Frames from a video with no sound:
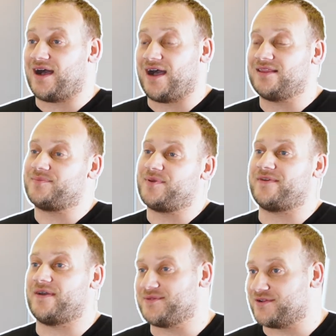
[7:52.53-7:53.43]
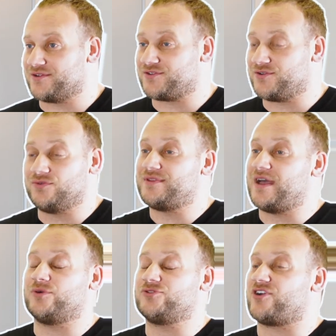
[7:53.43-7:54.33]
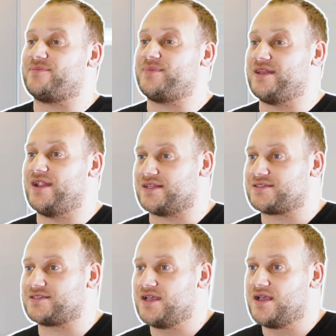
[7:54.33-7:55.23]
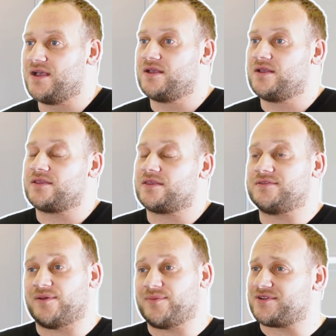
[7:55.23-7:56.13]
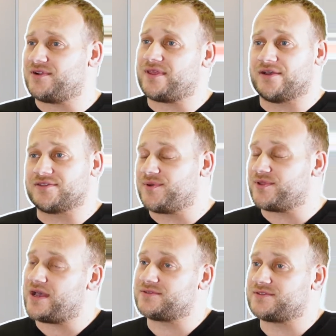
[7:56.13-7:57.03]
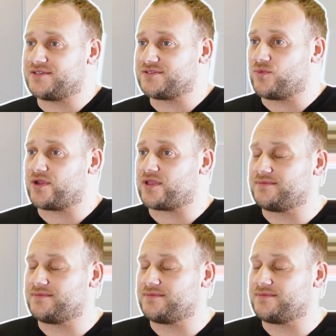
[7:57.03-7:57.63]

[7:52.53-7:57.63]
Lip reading: I like big family dinners too. That would drive me nuts. Can you tell me, is there anything else about the house that doesn't work?